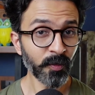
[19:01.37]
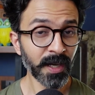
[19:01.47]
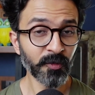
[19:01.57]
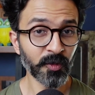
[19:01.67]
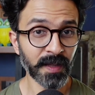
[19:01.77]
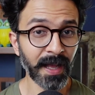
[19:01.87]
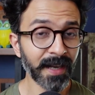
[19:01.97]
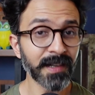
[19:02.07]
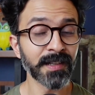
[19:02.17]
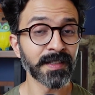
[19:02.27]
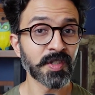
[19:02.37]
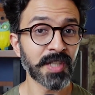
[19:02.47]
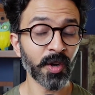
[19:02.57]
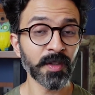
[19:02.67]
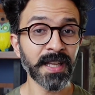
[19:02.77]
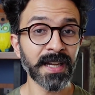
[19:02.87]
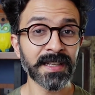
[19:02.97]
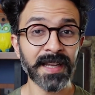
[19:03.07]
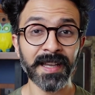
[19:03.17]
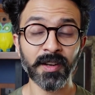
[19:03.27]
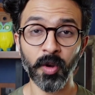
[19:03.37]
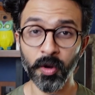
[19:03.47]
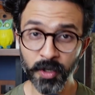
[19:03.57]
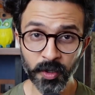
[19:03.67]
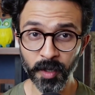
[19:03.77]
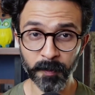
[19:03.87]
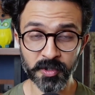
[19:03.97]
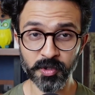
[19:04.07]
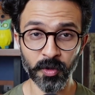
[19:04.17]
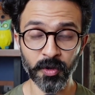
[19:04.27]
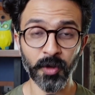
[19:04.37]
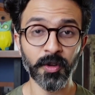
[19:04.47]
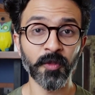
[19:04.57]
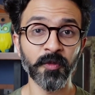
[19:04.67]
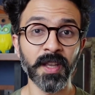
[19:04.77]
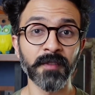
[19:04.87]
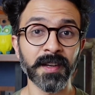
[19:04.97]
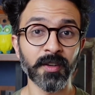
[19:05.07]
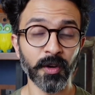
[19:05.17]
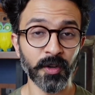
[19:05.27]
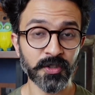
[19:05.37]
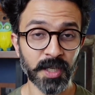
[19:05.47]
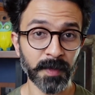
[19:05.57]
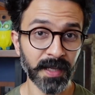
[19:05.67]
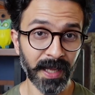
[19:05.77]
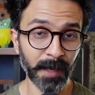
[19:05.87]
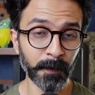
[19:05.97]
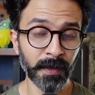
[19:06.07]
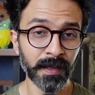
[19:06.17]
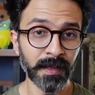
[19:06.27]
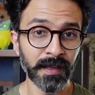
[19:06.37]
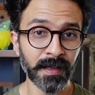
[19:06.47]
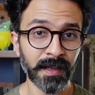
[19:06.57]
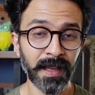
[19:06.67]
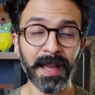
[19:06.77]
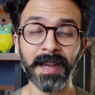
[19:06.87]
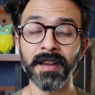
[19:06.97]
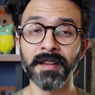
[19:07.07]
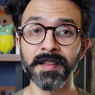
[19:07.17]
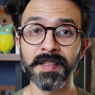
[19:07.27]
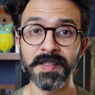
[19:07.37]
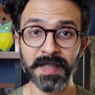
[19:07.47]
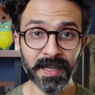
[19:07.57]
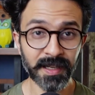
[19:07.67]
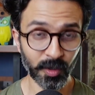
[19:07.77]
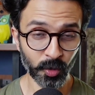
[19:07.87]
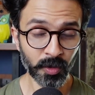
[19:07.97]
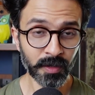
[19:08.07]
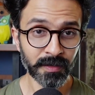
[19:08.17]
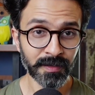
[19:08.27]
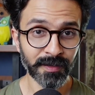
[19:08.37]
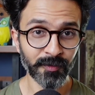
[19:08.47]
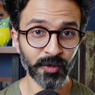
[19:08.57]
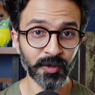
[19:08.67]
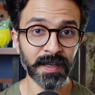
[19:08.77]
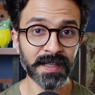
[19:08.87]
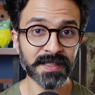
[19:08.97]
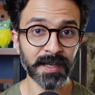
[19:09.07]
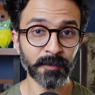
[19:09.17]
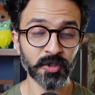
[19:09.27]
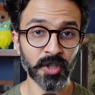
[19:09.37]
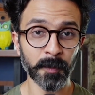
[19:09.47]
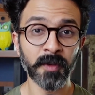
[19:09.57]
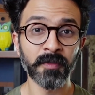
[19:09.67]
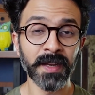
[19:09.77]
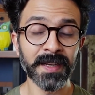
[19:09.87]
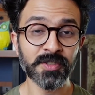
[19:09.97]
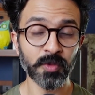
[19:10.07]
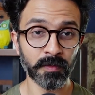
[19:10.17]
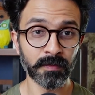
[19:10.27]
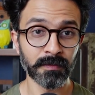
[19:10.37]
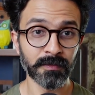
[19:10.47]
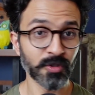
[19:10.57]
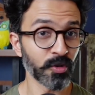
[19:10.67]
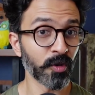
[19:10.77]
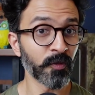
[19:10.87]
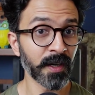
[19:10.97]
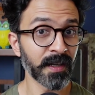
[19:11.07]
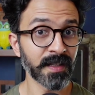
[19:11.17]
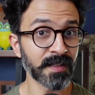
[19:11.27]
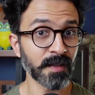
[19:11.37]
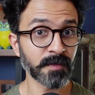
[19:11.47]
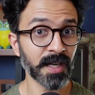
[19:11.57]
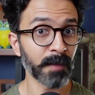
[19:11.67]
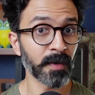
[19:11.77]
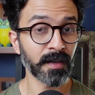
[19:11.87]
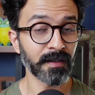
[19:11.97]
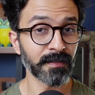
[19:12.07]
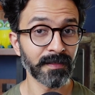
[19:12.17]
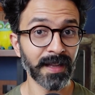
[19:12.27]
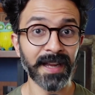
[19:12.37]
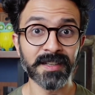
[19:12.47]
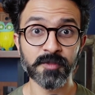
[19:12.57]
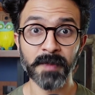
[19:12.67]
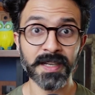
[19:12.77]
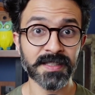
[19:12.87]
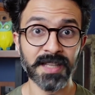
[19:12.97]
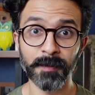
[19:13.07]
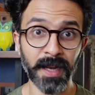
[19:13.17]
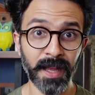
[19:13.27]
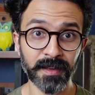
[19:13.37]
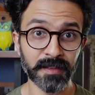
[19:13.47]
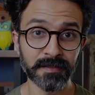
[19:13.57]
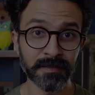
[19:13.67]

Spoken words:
wait for that, check out the entire audio episode on your favorite audio streaming app. And stay tuned for the next clip to drop very soon. So don't forget to hit that subscribe button and smash that bell icon.